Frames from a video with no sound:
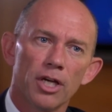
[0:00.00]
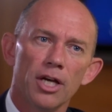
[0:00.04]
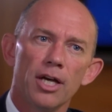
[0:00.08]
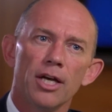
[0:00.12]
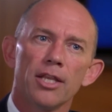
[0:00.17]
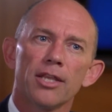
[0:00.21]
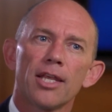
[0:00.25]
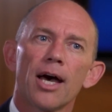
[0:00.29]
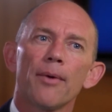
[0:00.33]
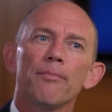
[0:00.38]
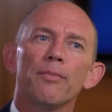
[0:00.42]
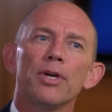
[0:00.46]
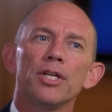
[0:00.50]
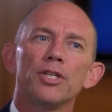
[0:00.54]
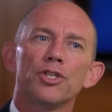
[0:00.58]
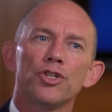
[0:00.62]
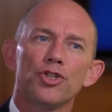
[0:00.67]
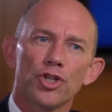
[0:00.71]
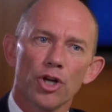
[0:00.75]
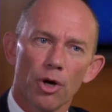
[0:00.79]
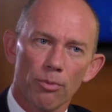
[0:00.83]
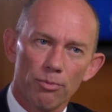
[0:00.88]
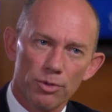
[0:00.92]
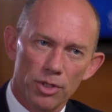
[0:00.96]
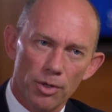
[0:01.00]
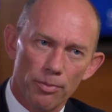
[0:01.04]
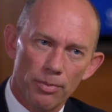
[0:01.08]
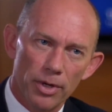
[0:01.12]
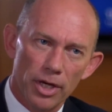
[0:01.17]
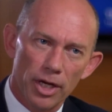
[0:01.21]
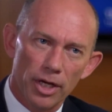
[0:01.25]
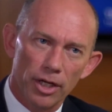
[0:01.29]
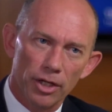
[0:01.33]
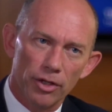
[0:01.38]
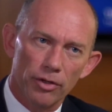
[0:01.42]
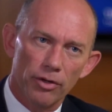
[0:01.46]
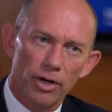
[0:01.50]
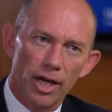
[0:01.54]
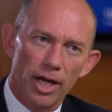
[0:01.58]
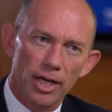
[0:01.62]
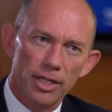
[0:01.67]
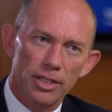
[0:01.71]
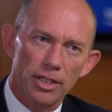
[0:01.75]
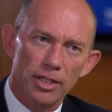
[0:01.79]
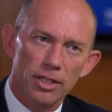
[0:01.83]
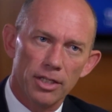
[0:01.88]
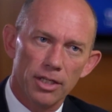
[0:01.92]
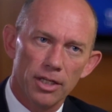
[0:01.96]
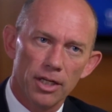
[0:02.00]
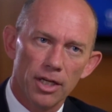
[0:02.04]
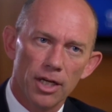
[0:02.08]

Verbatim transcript: That means jobs are being created.